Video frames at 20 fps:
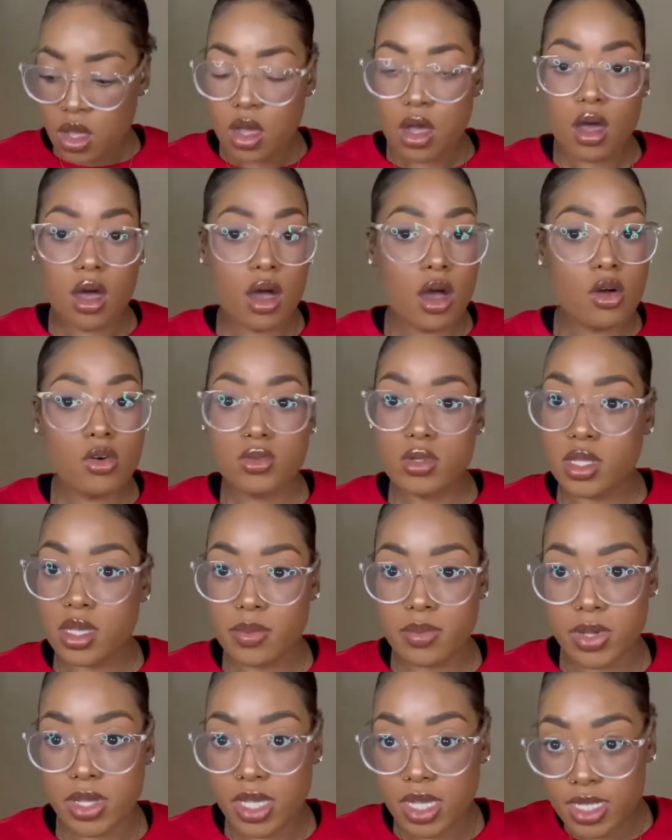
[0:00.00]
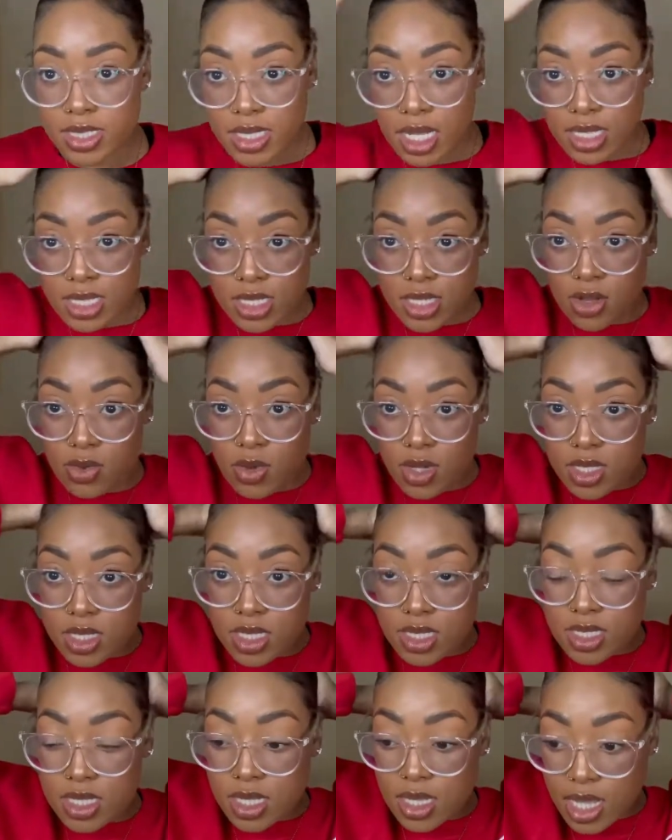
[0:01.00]
Only because I still want
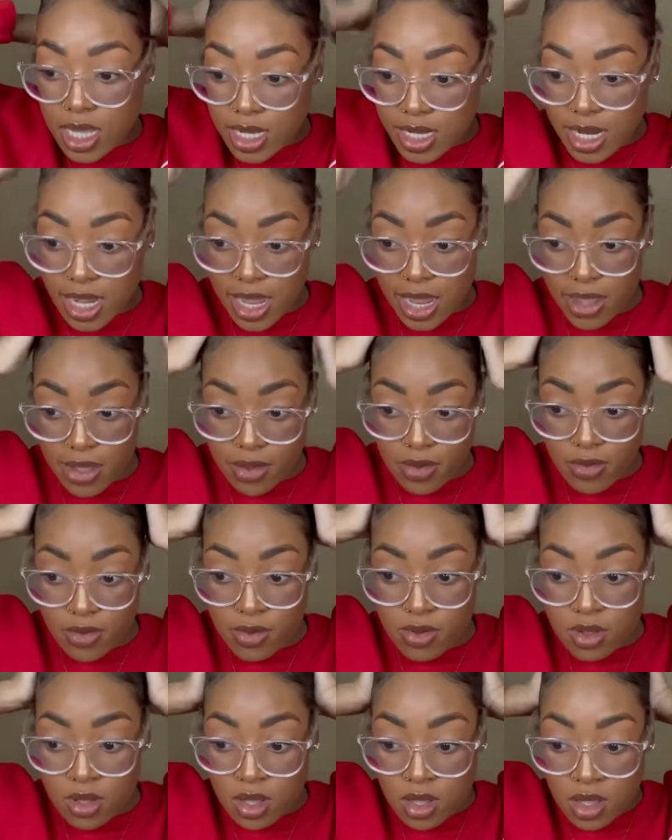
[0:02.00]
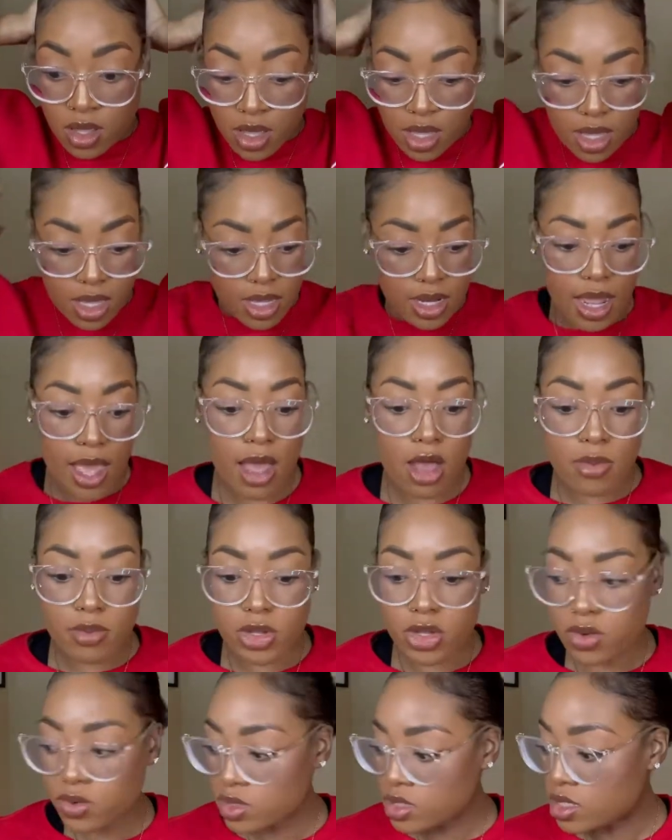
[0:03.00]
this to lay down and I'll be
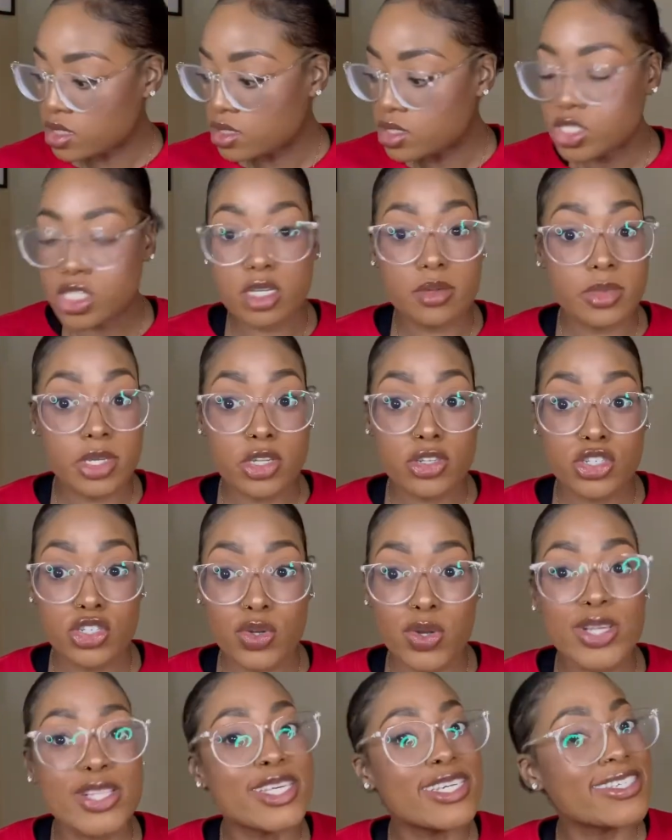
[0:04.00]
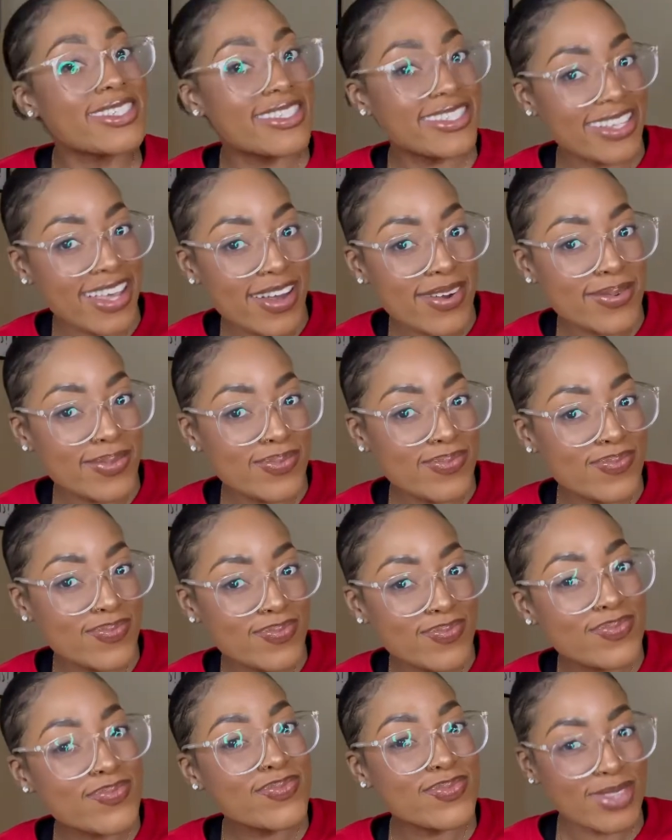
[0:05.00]
going to the gym here shortly. So,
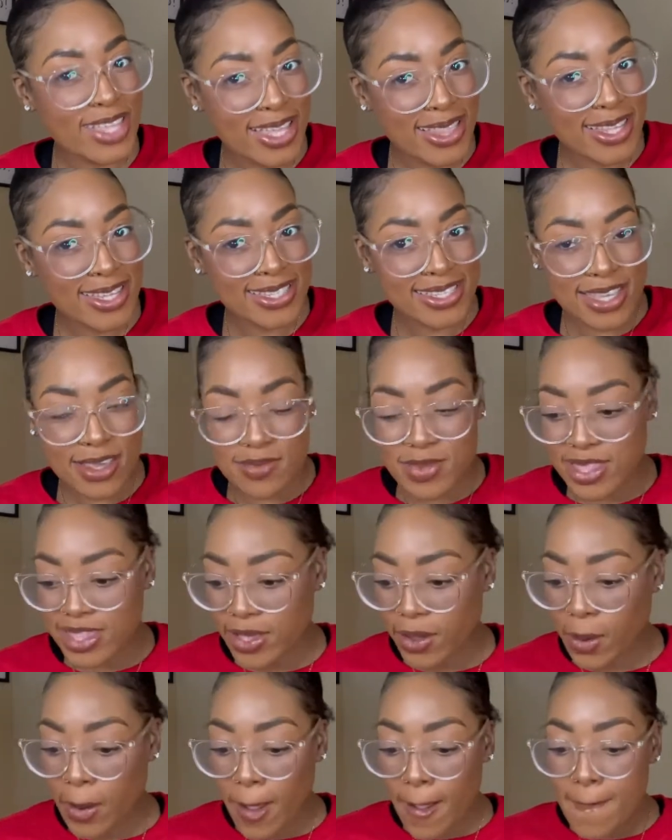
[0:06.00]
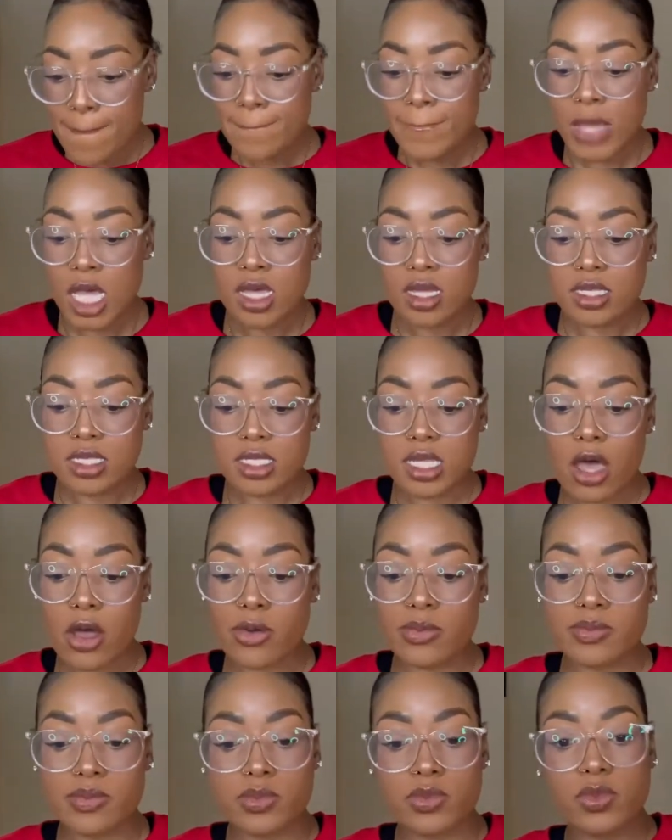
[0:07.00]
let's keep it there. So,
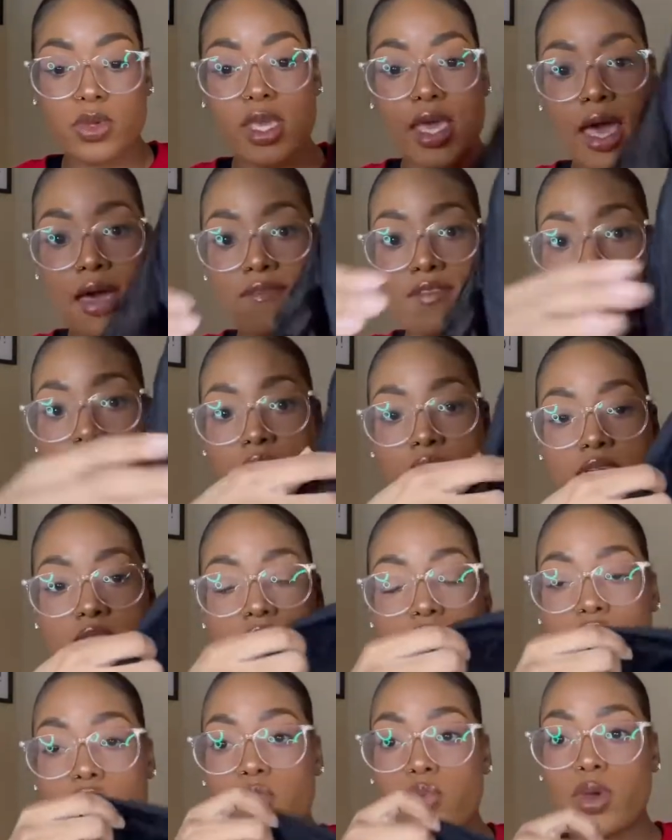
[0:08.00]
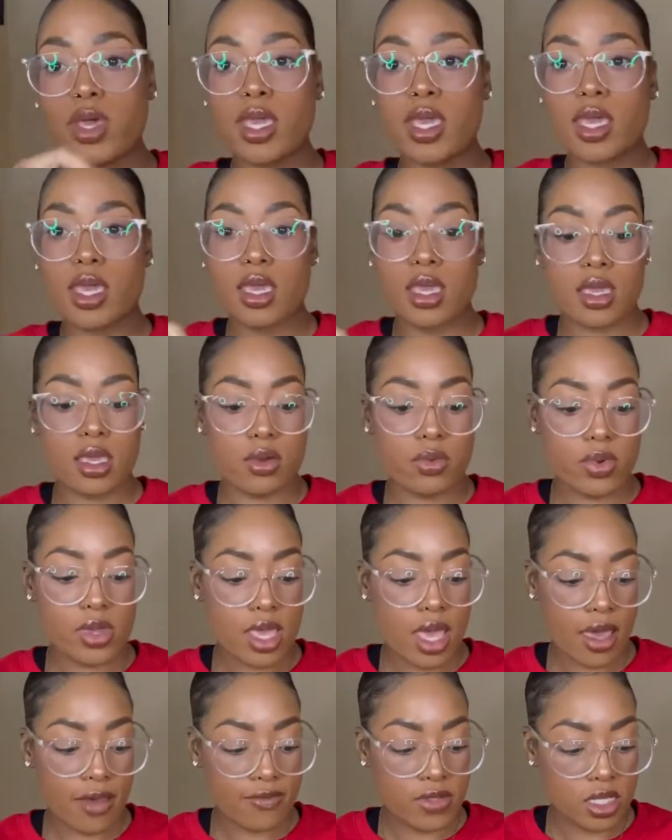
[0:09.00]
we have our nice little wig. We
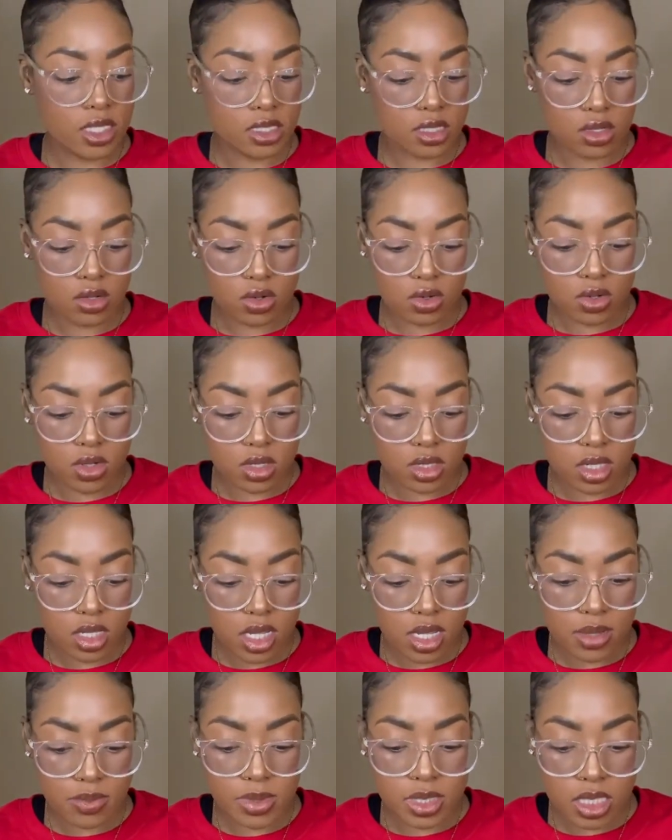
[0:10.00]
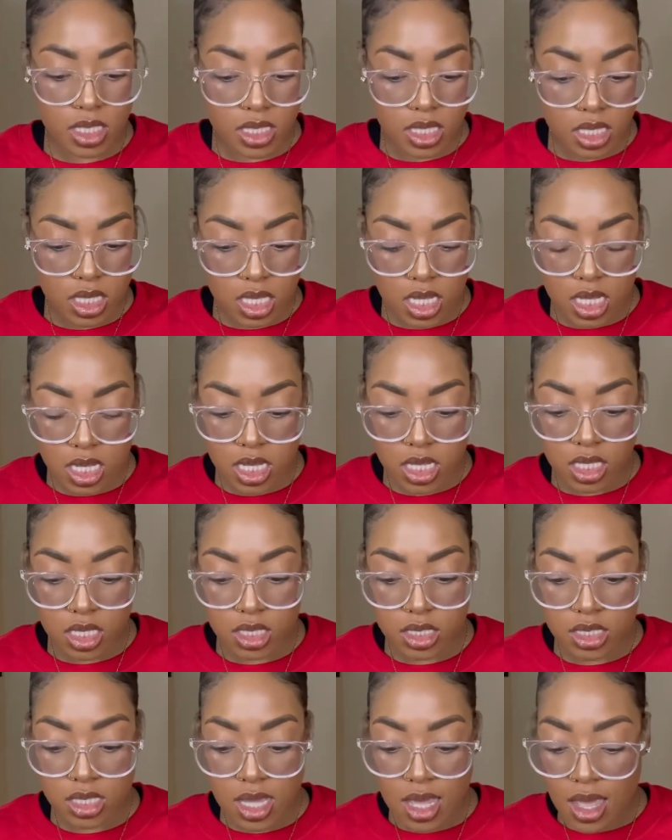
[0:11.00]
have these little clips and
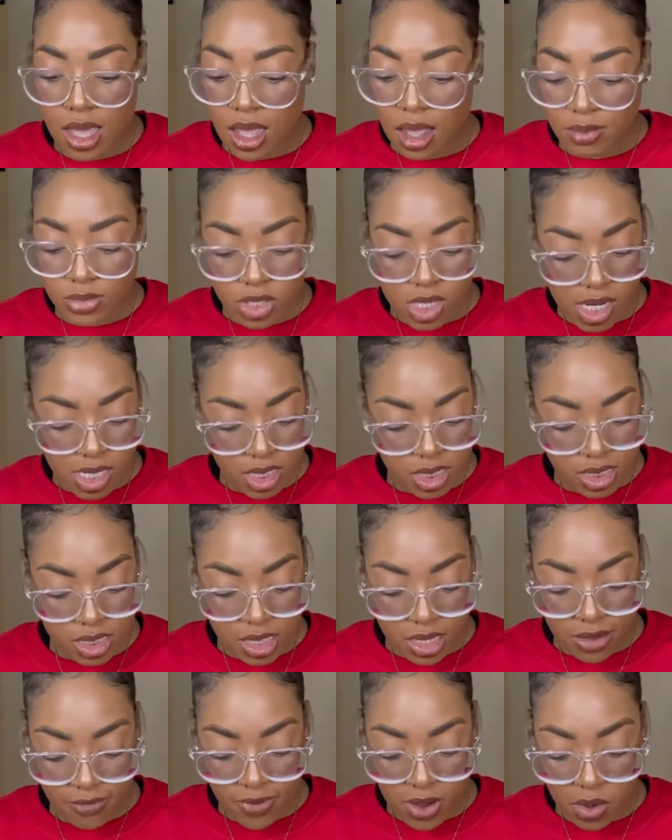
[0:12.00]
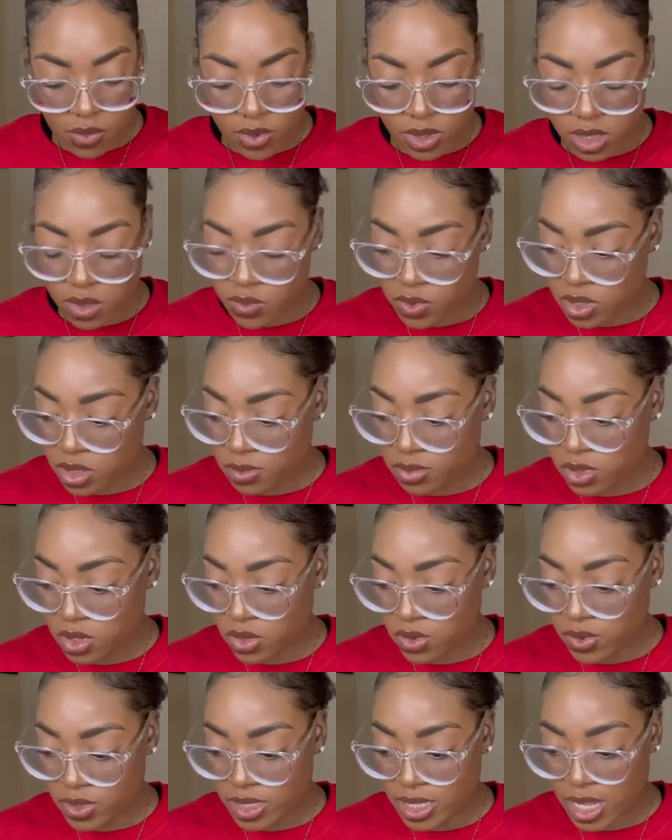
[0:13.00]
things. I'm trying to see if I really want to put
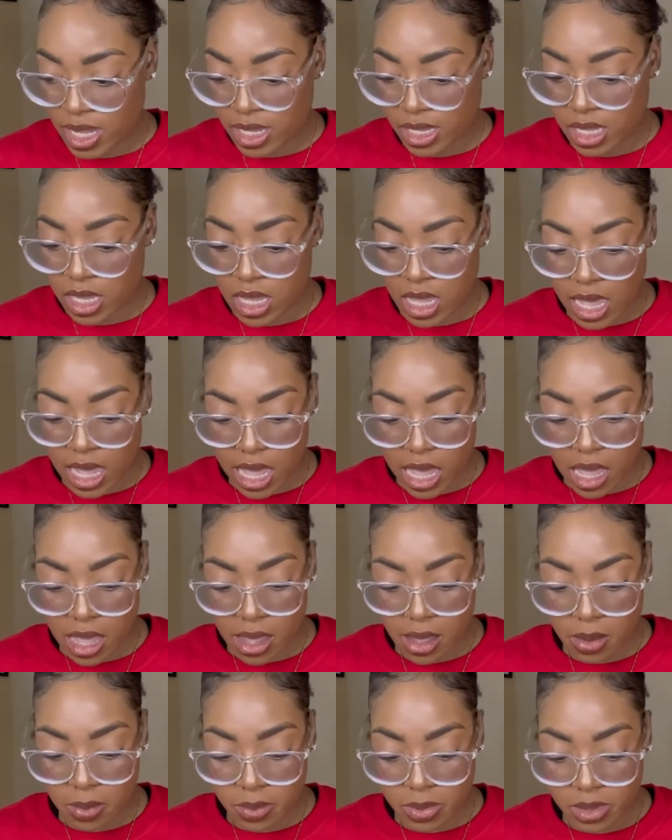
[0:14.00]
on that cap.